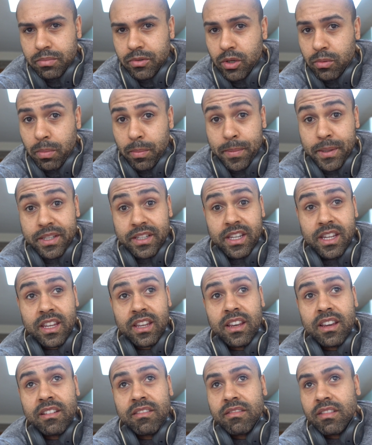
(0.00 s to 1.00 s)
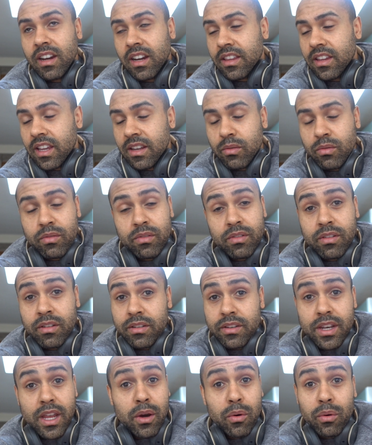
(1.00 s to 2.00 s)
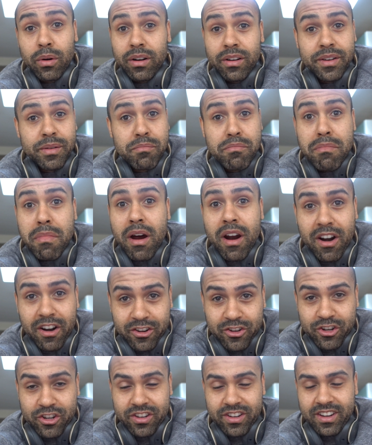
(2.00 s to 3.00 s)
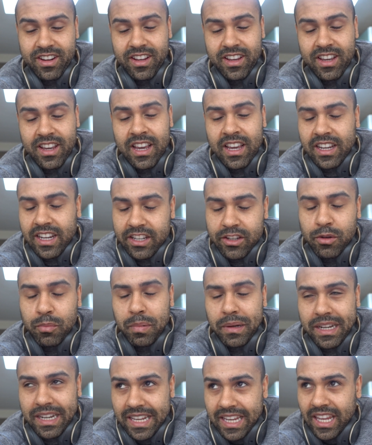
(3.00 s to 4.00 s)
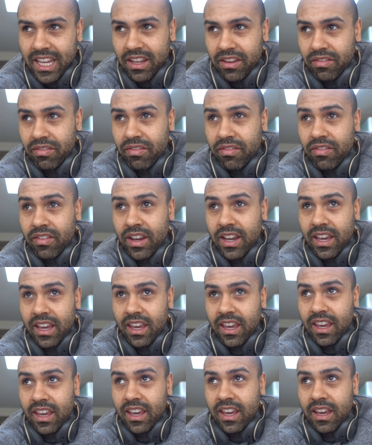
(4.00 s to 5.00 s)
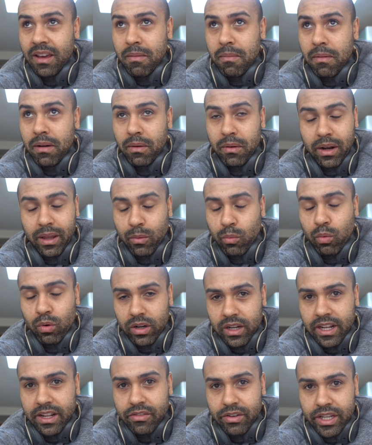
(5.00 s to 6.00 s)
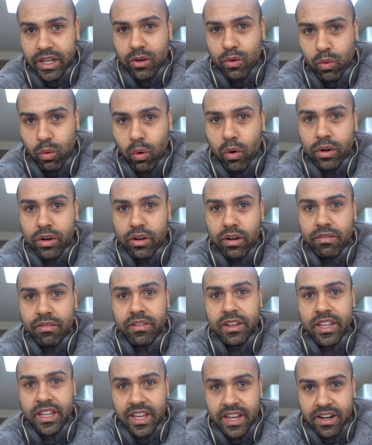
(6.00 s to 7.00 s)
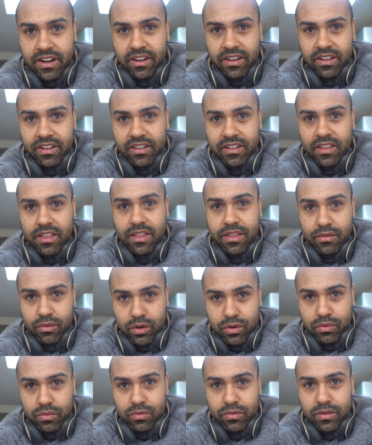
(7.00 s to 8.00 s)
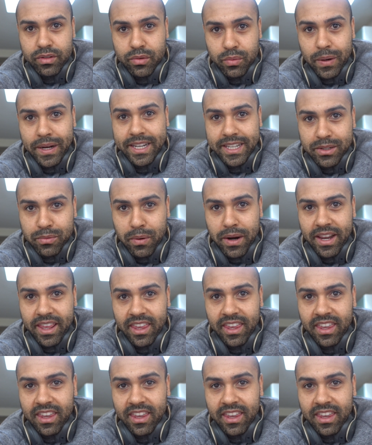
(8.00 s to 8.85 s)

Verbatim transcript: super busy and then now we're in march can you believe like we're literally a quarter of the year through 2020